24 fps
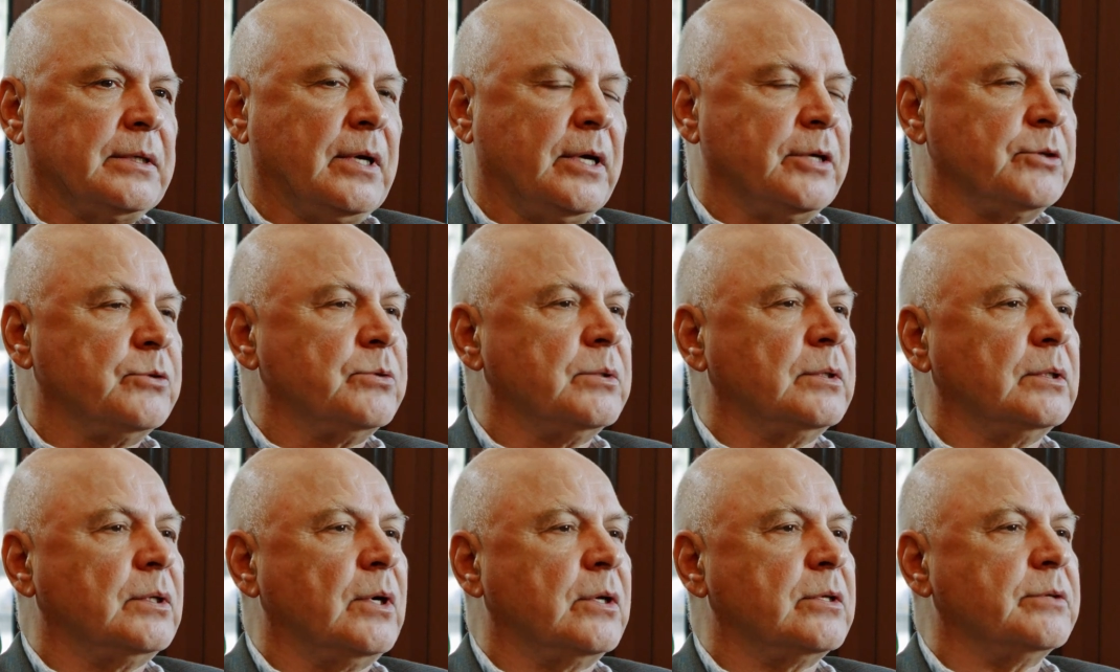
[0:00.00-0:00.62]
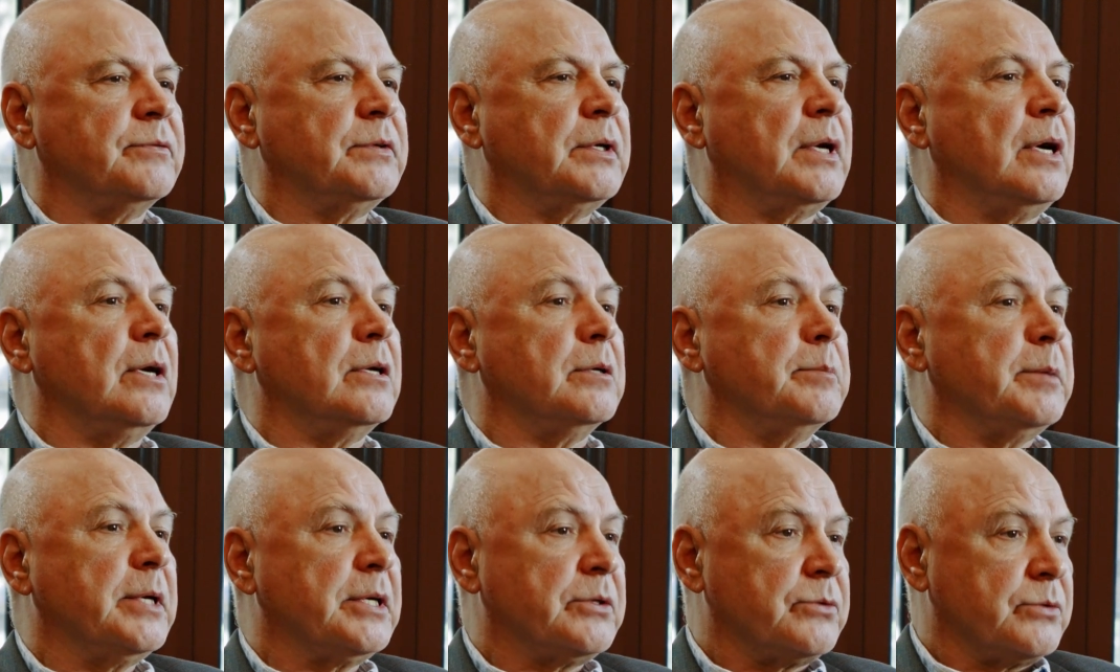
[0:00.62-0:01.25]
I do a lot of
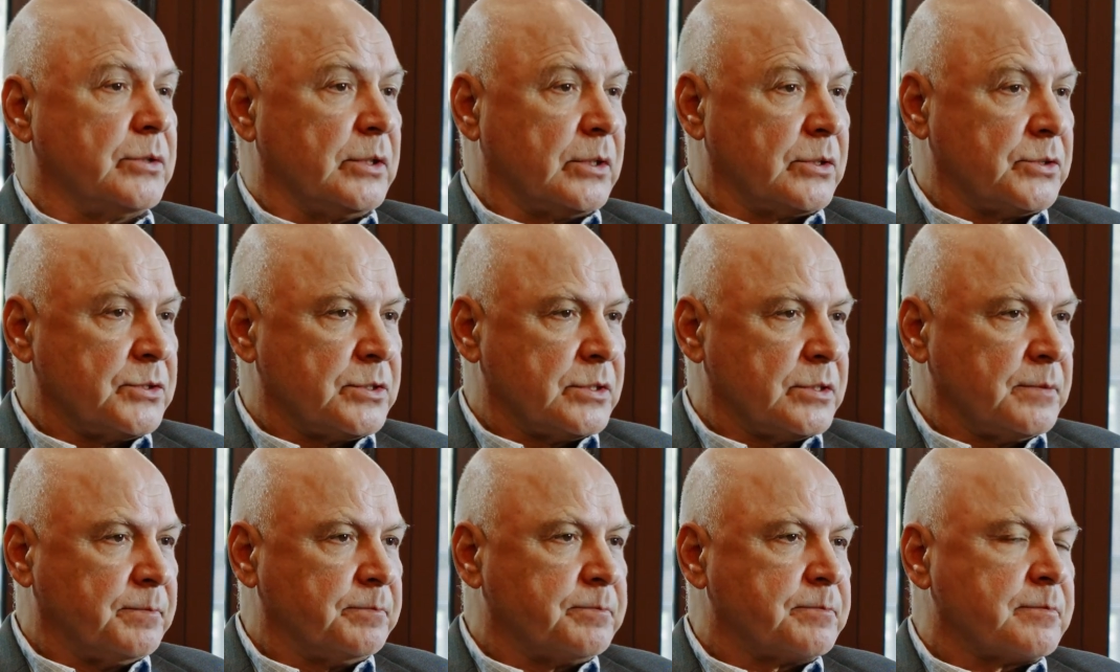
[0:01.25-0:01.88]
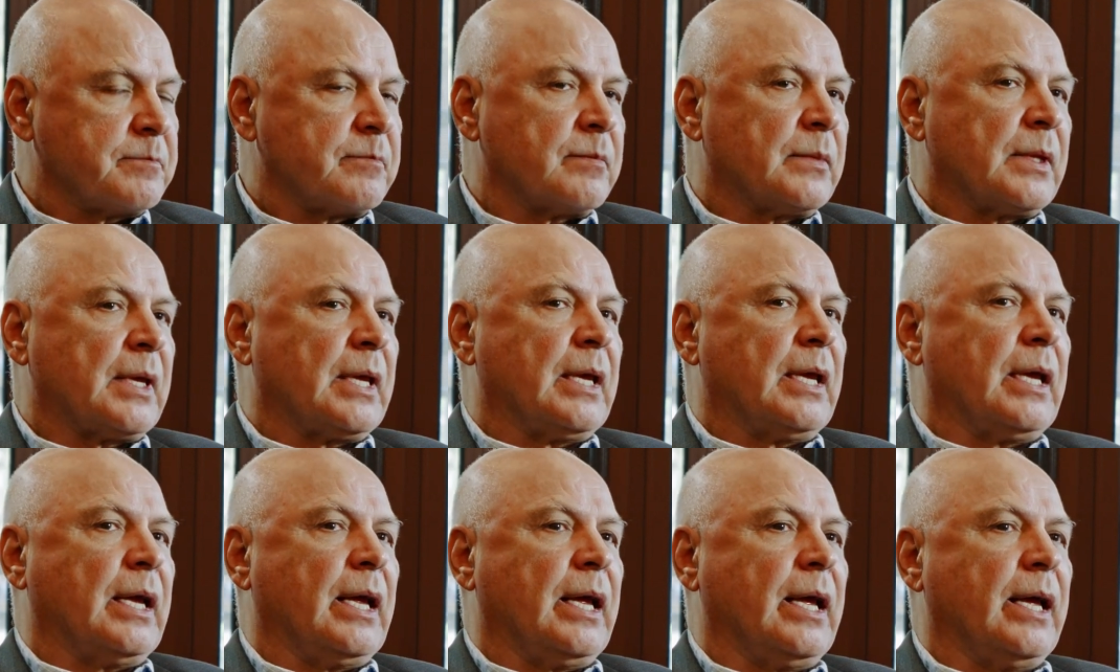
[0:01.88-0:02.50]
econometrics.
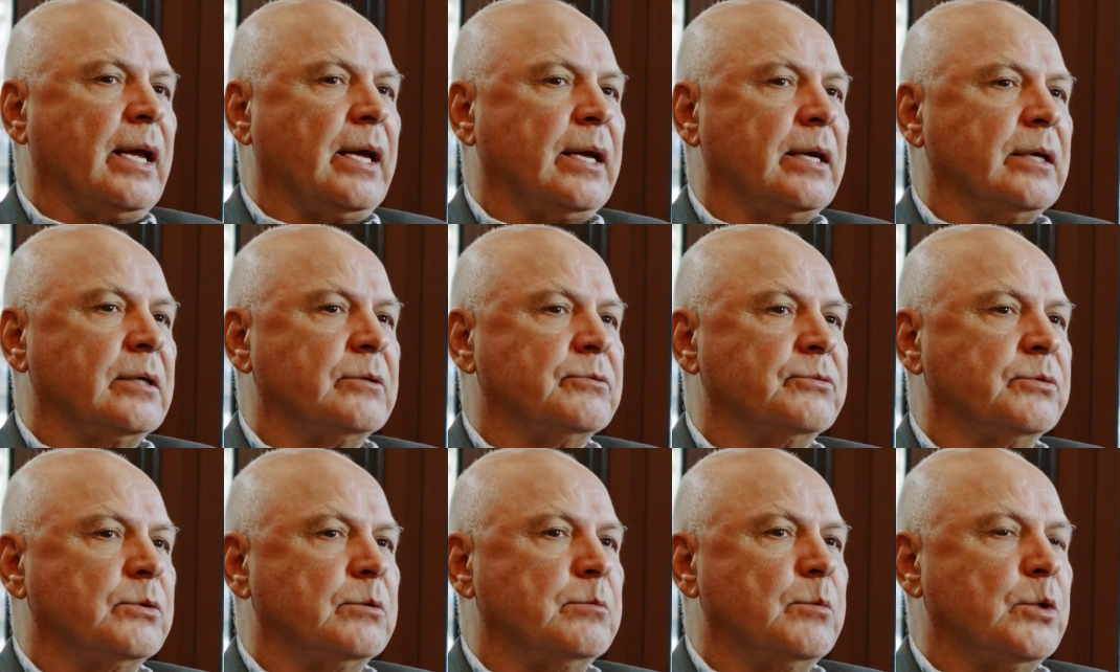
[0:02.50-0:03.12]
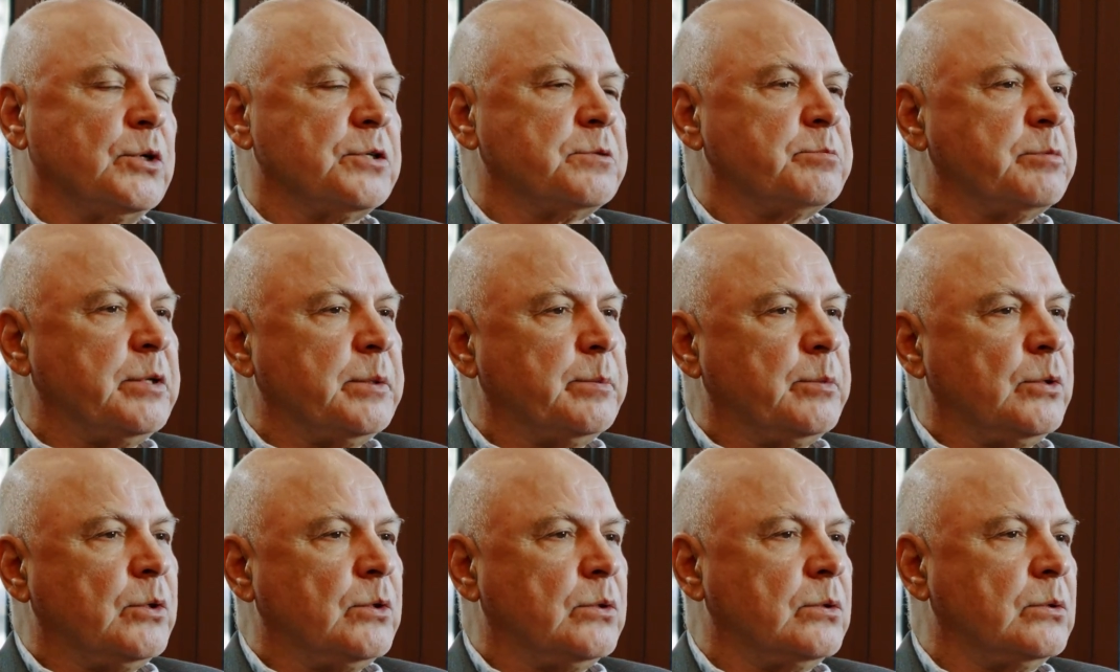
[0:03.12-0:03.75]
And for most
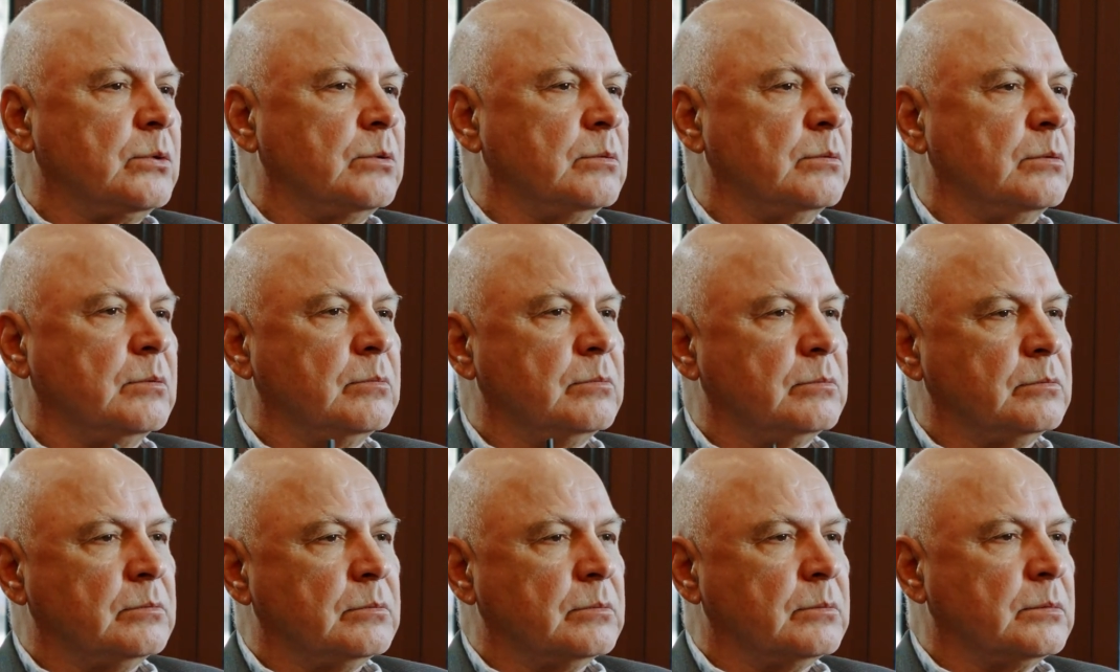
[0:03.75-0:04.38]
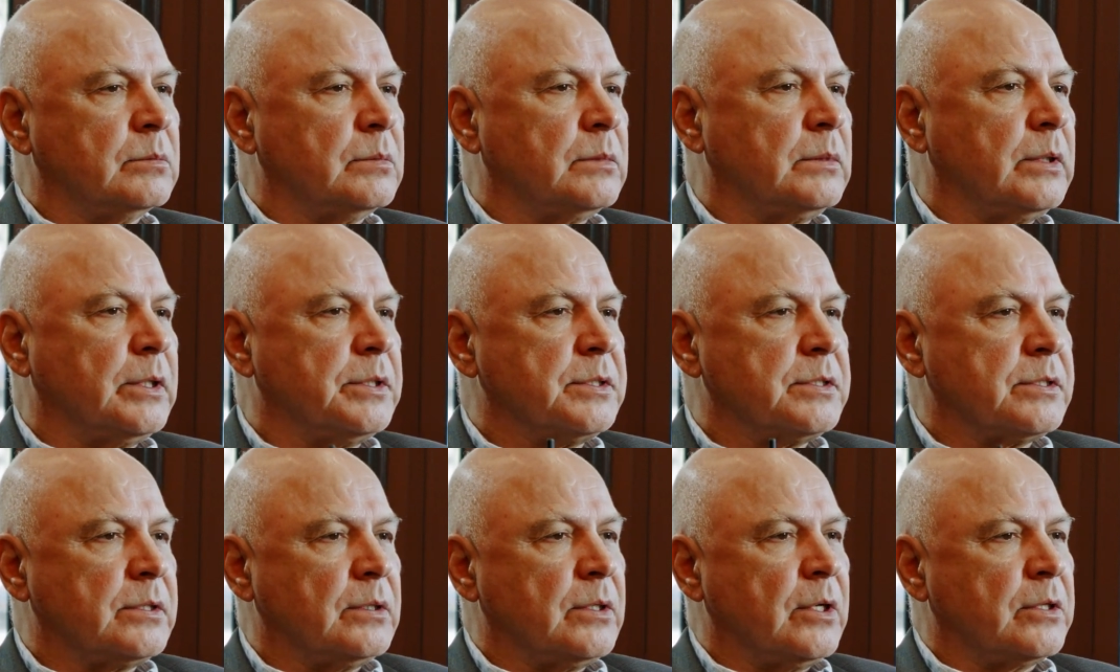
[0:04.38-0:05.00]
people, there
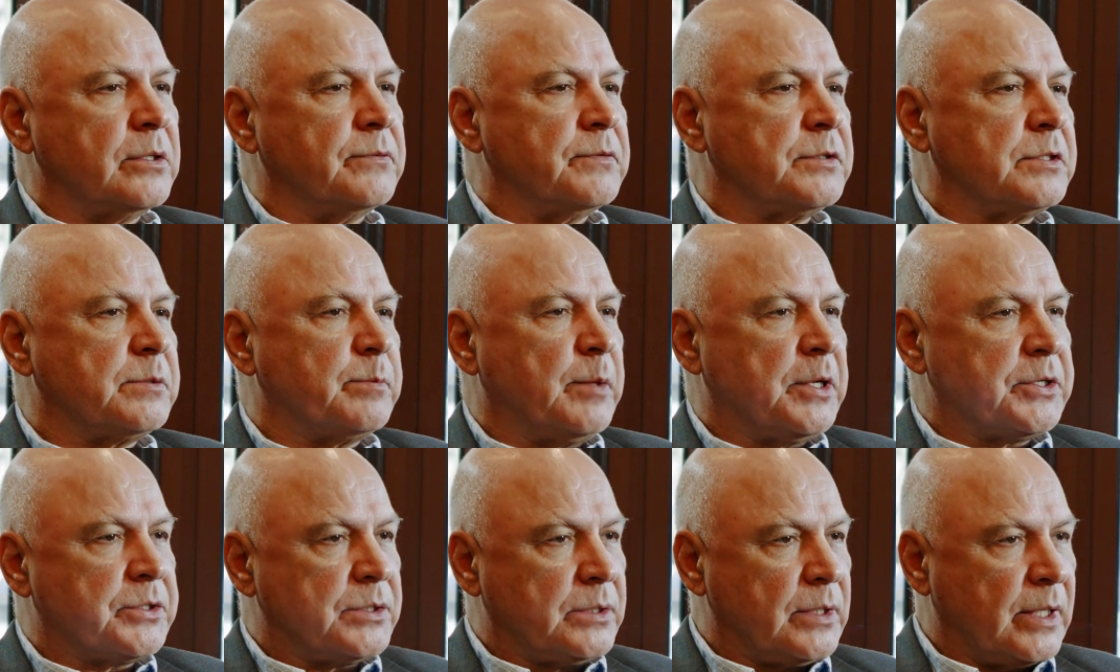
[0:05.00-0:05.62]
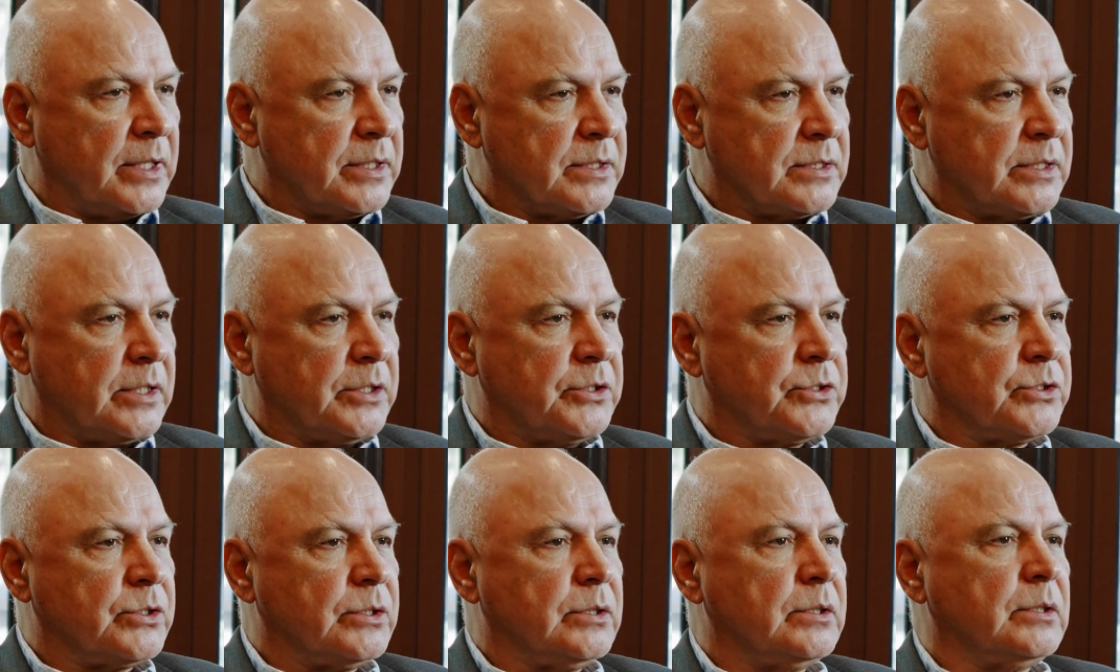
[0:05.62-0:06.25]
is a lot of a
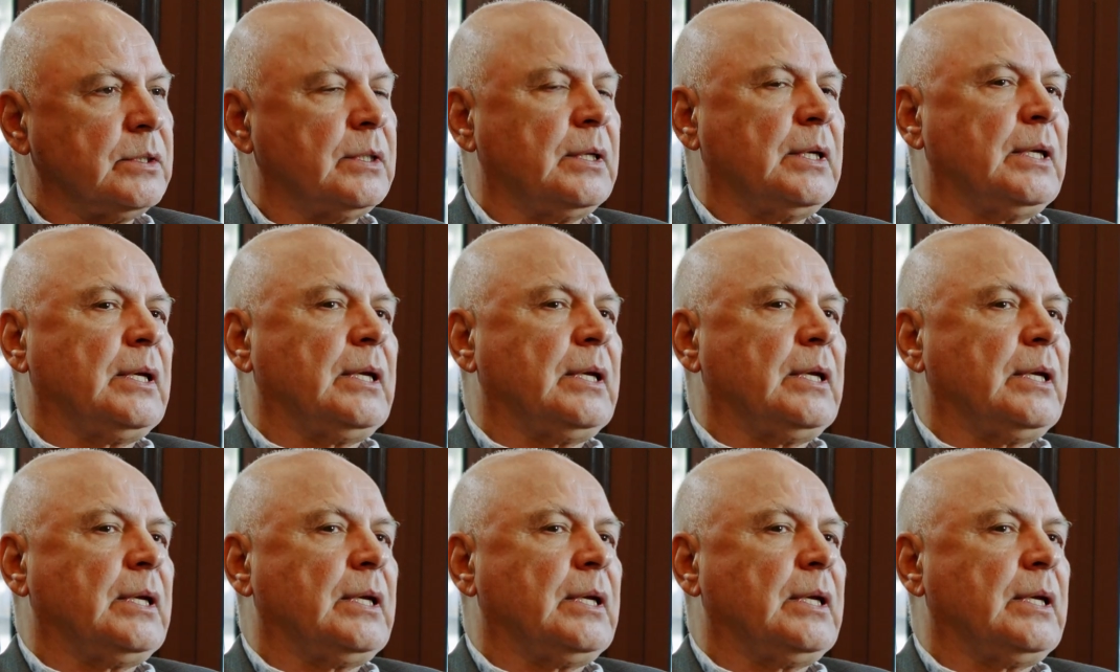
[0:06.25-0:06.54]
specialization.